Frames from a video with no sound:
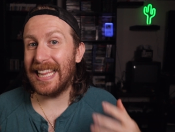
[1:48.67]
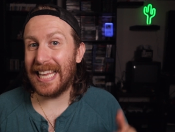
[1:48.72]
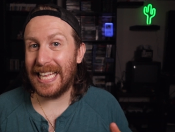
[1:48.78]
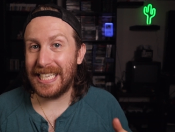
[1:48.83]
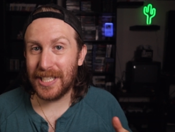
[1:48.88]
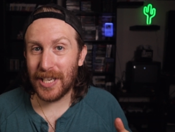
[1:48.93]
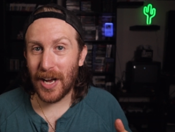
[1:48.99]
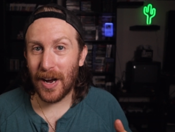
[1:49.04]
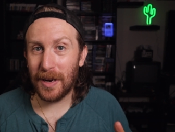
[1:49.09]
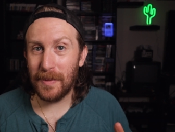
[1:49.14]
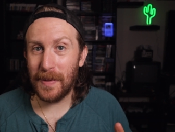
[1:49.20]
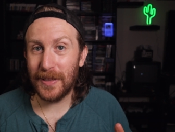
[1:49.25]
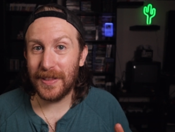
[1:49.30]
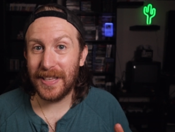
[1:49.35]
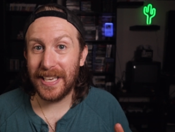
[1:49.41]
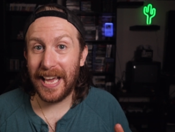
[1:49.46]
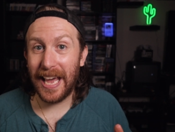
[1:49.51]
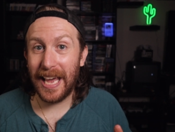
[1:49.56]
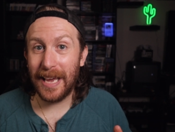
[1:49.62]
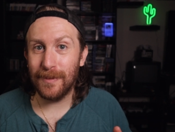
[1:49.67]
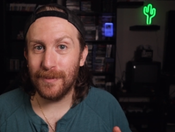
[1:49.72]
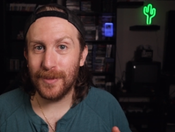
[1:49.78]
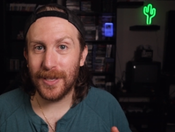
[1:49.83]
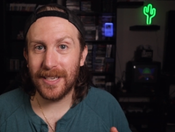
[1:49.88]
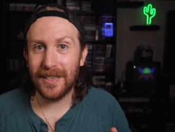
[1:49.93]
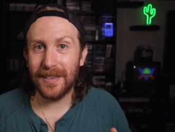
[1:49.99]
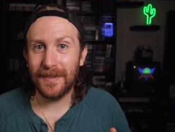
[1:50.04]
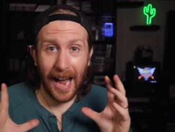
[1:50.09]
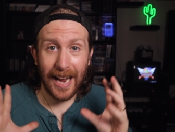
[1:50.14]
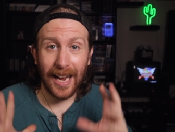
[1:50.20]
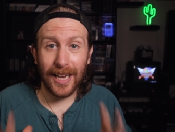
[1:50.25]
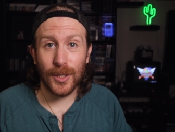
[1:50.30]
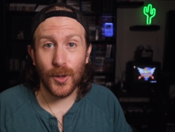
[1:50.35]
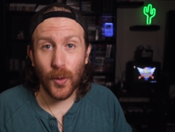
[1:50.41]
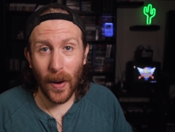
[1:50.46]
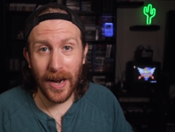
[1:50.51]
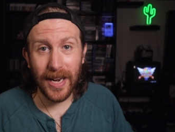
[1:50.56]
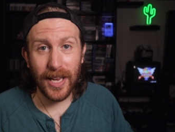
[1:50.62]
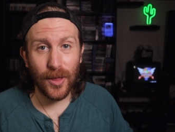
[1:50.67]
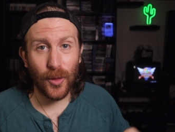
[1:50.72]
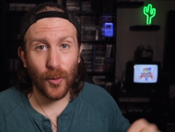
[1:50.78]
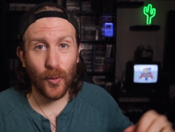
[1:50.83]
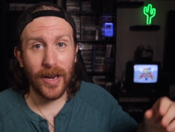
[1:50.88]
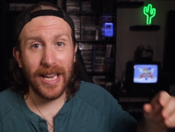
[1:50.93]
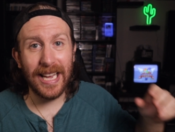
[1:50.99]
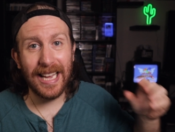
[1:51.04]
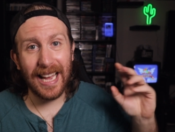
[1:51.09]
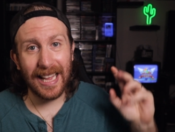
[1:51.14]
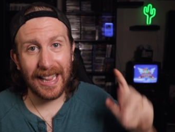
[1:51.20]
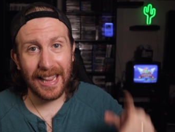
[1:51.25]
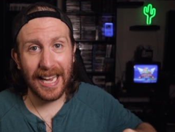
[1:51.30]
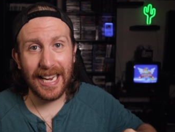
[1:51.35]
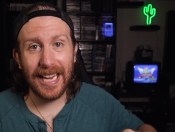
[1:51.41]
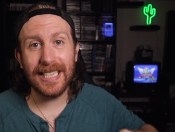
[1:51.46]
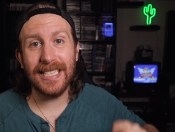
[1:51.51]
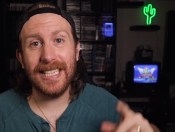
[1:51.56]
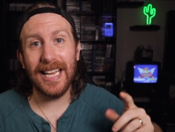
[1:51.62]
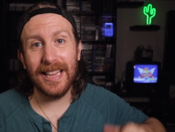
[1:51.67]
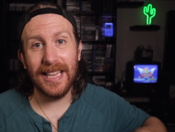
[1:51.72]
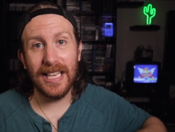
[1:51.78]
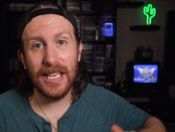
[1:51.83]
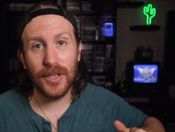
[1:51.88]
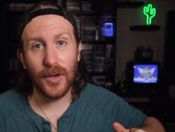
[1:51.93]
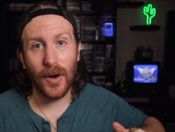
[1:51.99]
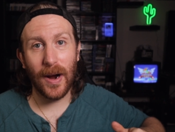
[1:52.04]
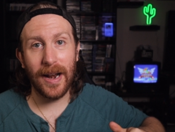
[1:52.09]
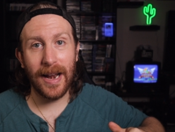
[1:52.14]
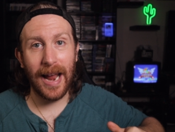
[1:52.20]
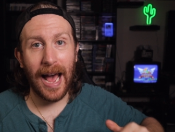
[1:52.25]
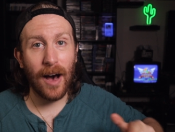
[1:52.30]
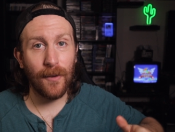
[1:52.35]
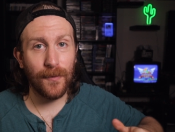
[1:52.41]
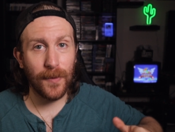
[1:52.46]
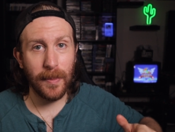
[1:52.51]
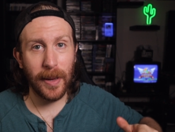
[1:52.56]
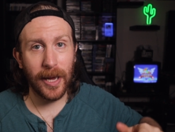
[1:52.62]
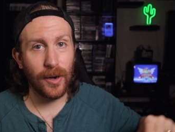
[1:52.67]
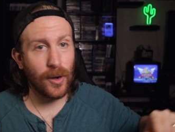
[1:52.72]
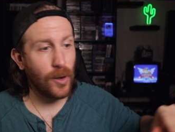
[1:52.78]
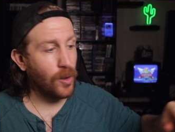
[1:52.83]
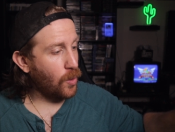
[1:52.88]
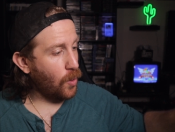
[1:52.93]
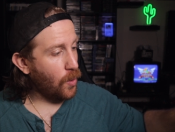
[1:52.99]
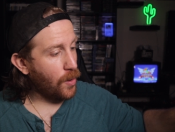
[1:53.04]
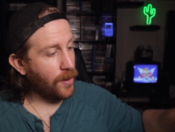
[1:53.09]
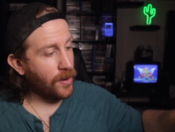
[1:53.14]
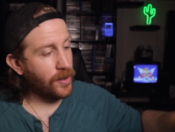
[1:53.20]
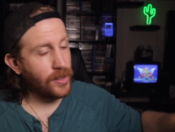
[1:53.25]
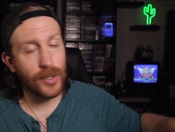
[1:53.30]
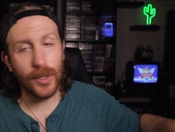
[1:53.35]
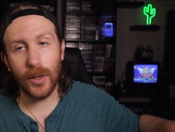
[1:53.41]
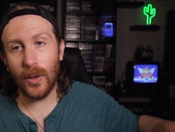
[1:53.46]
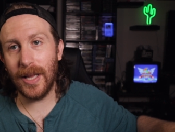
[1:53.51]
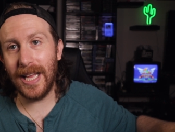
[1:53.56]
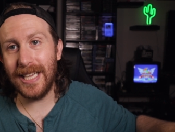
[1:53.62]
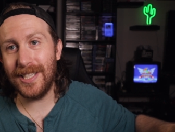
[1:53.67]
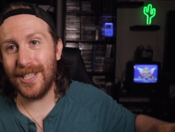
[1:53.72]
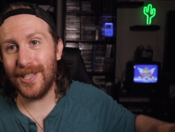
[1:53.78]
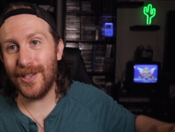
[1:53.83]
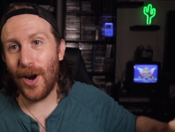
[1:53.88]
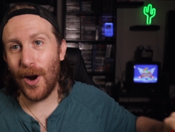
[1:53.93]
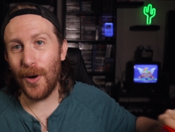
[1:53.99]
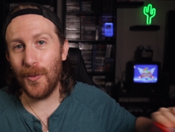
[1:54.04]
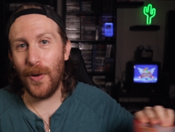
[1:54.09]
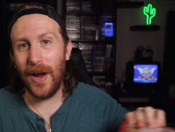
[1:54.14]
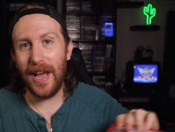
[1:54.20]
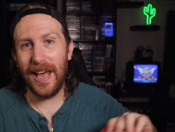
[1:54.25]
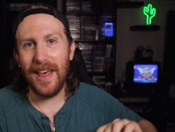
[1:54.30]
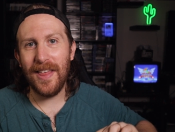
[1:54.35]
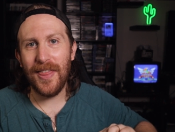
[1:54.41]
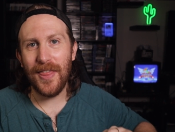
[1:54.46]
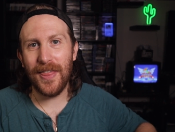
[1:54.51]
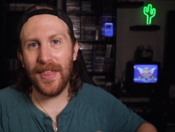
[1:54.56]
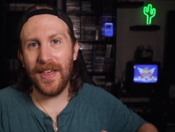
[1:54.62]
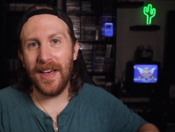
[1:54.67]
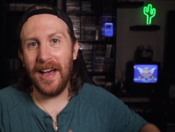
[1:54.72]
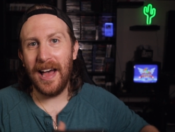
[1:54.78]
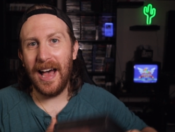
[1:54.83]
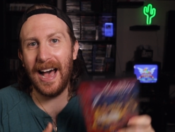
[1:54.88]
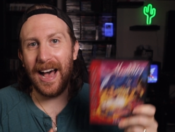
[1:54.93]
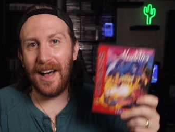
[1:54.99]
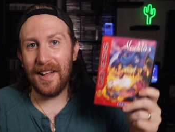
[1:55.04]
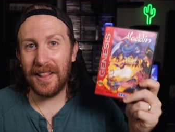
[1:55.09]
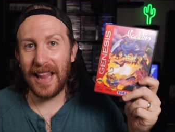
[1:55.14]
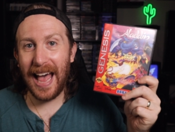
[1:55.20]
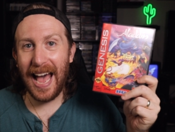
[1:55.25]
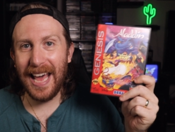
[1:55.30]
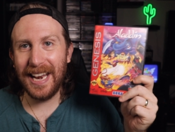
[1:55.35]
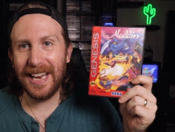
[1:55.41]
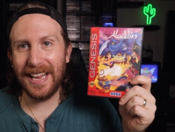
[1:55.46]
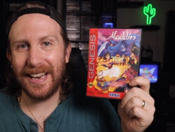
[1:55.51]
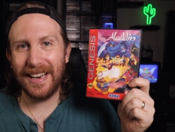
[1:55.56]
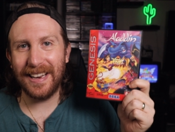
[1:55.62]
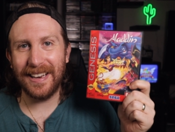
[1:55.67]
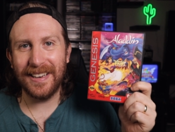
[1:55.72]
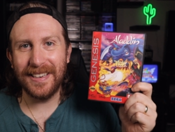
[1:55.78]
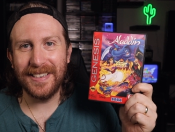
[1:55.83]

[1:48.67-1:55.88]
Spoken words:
Let's talk about the games. I got 23. Like I said, these are in alphabetical order, so let's start with Aladdin.